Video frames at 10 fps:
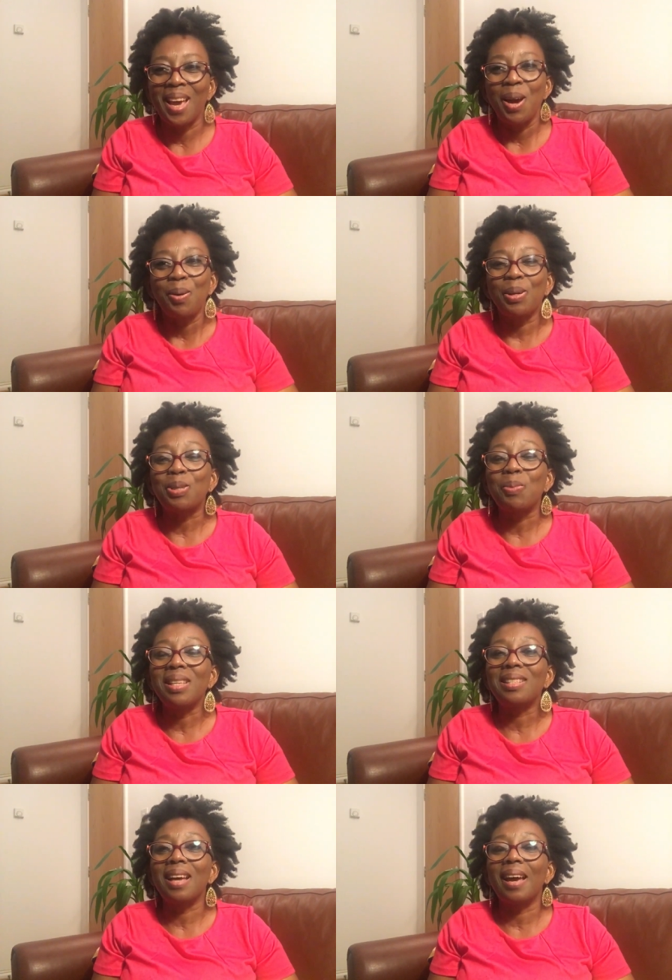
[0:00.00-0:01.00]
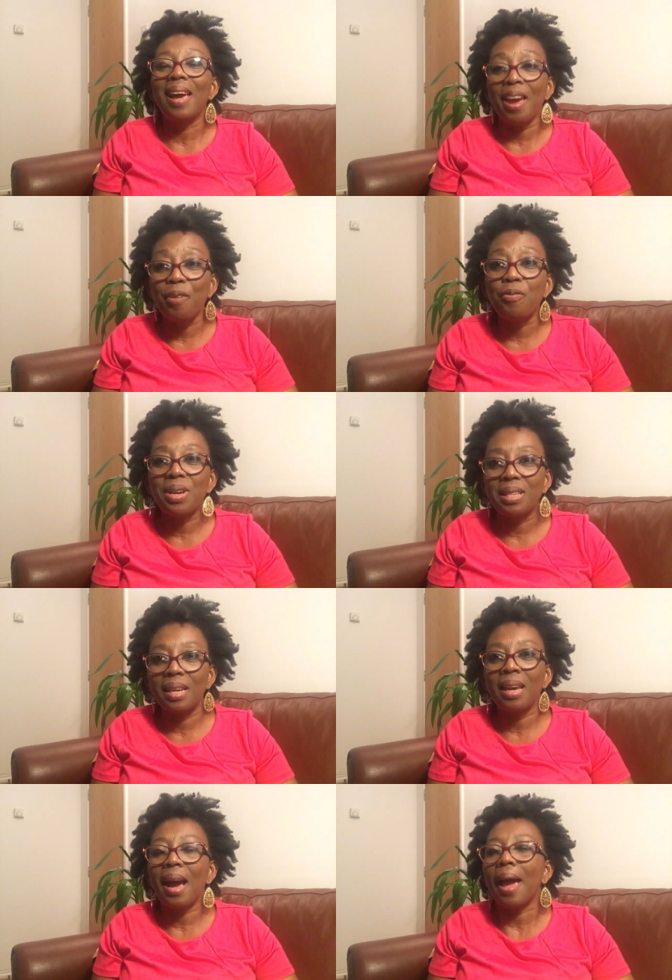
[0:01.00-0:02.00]
which means that every
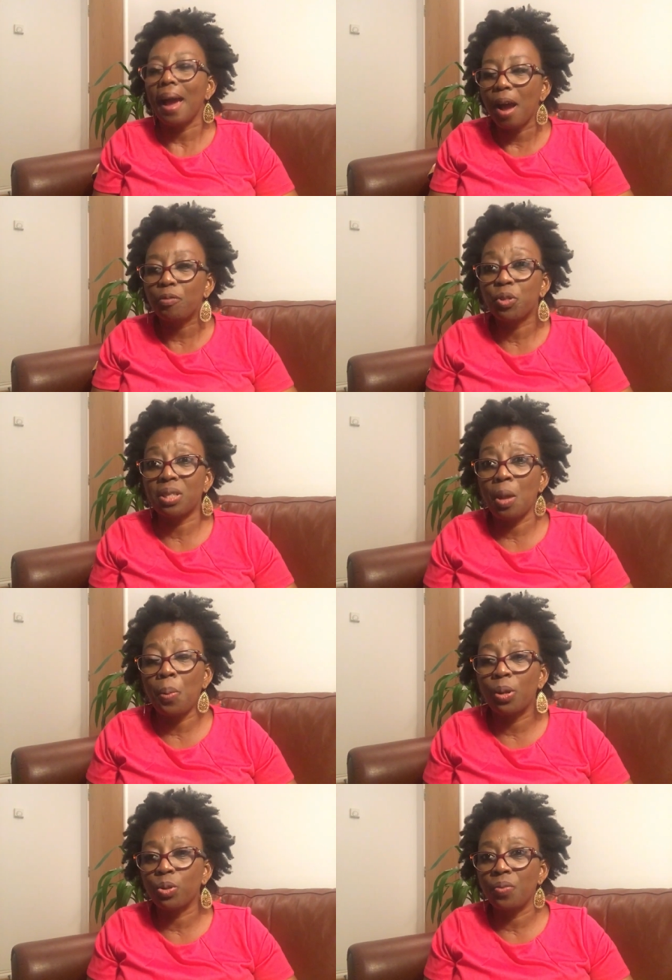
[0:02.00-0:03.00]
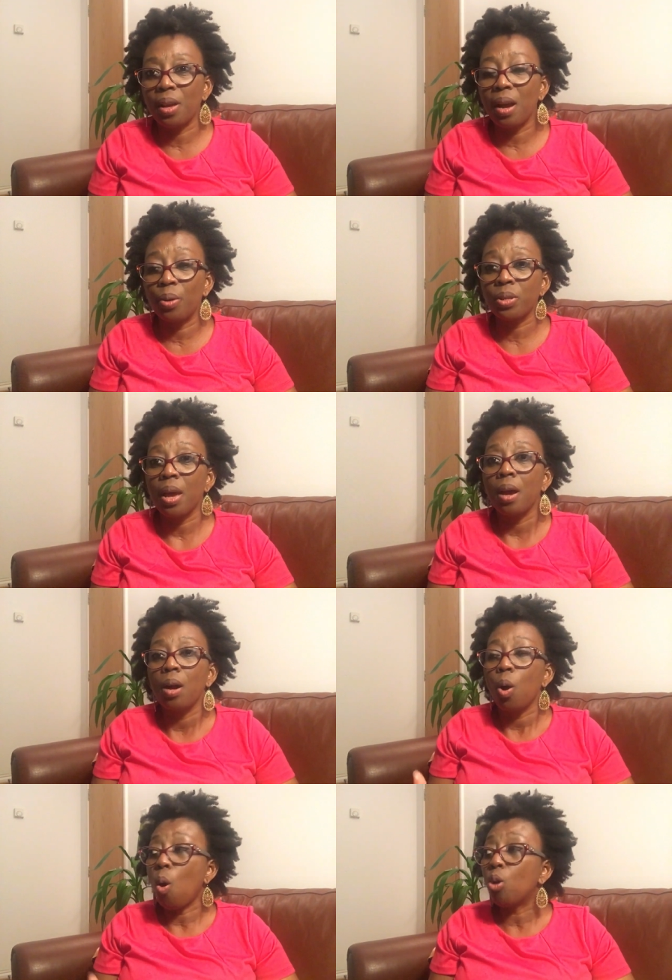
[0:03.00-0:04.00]
day I have to step out of the house
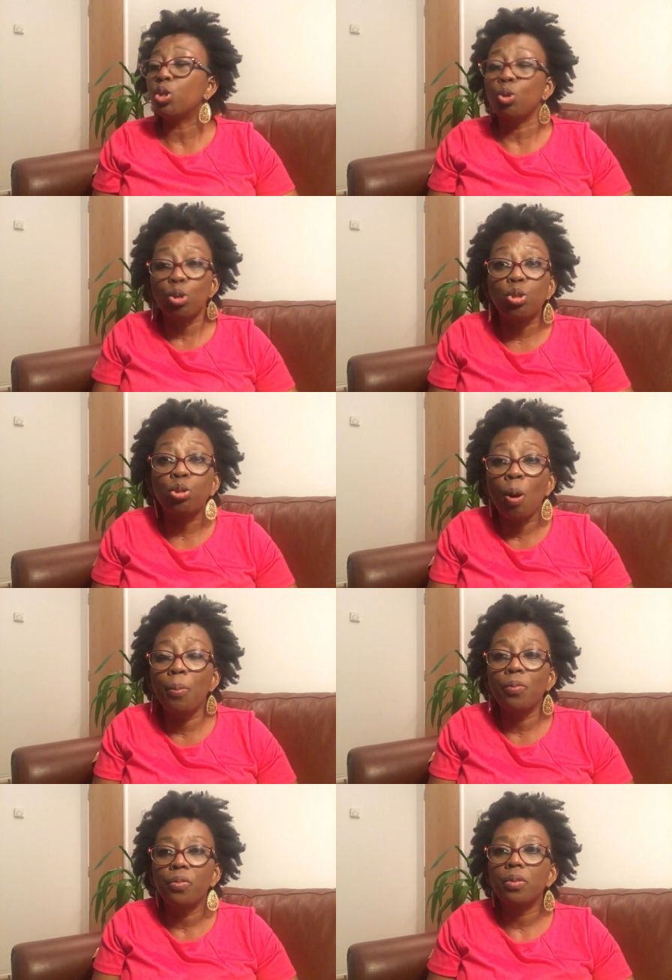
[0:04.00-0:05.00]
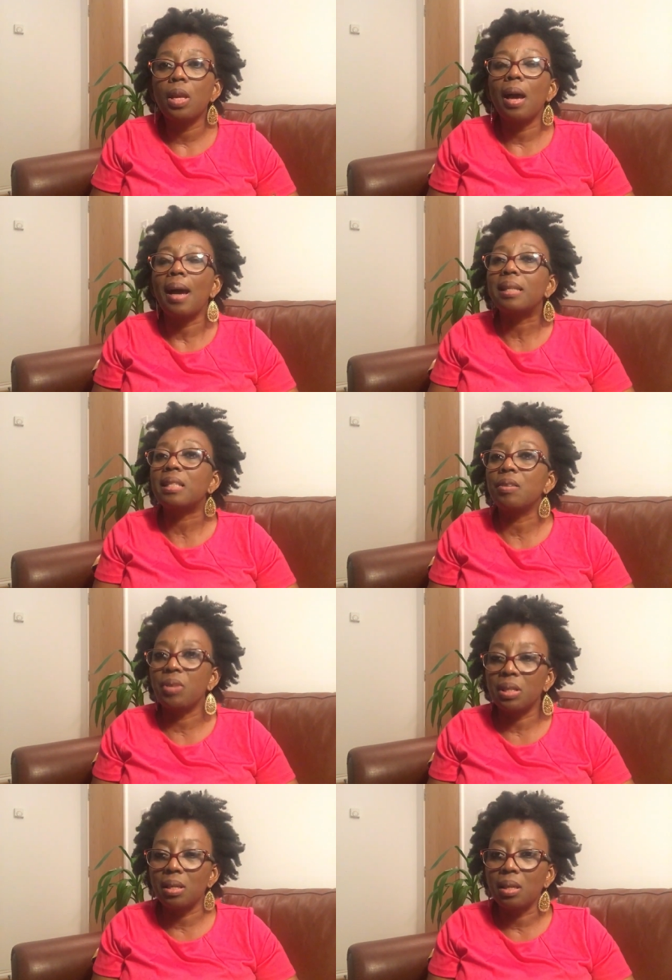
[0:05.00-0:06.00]
or do some
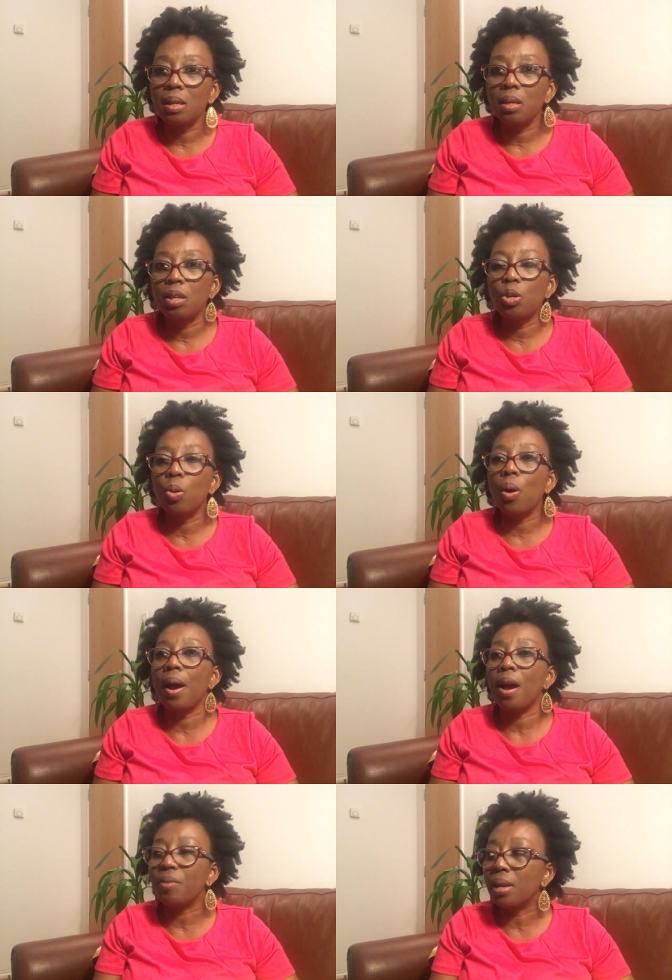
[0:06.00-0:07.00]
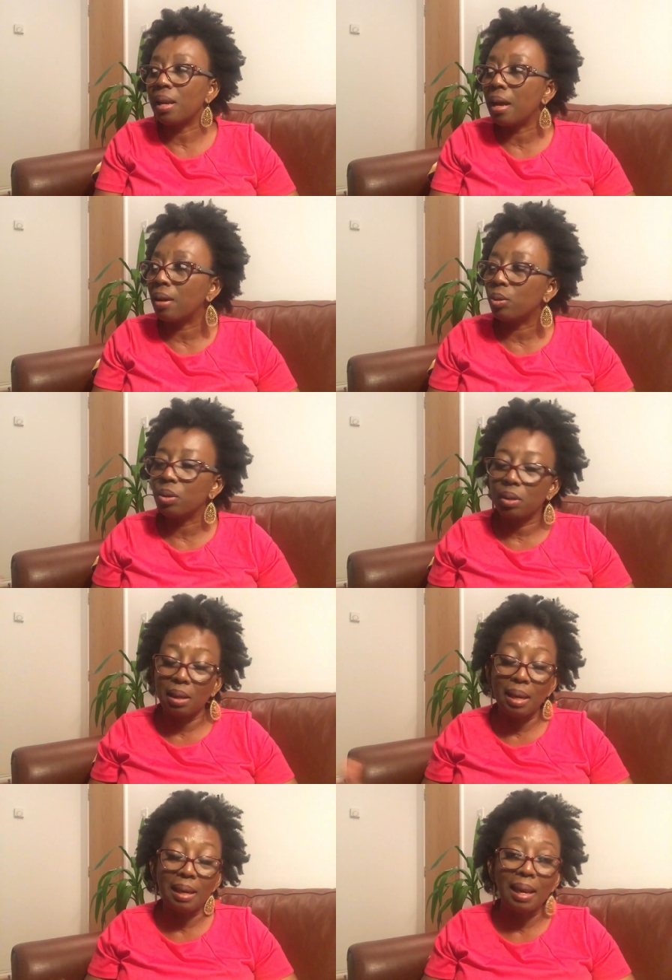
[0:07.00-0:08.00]
activity. I have a
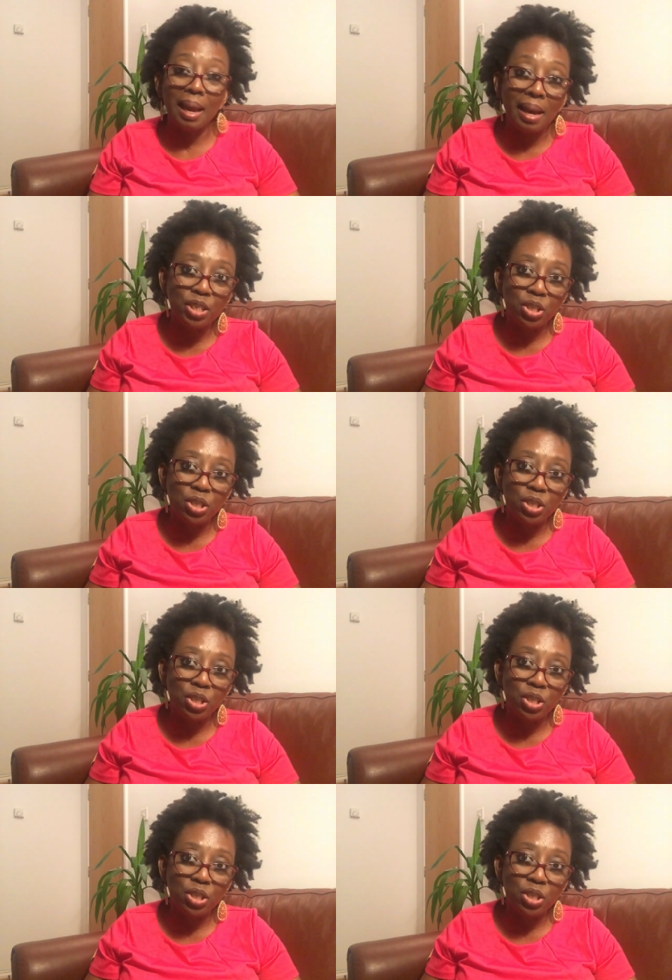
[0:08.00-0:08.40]
large